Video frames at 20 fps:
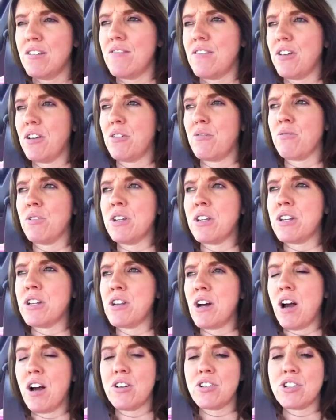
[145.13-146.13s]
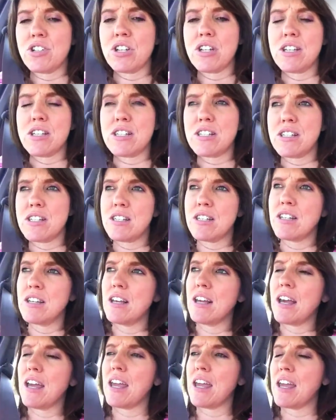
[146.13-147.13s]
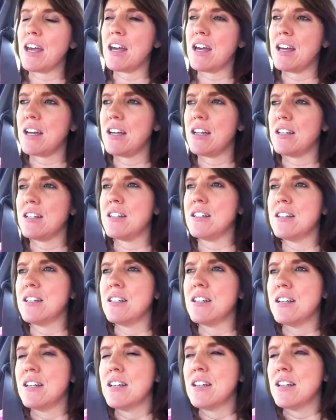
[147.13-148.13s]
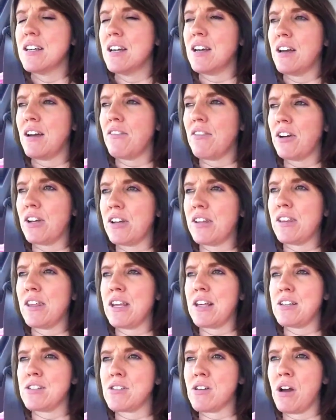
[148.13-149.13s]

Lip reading: feeling really nauseous and everything.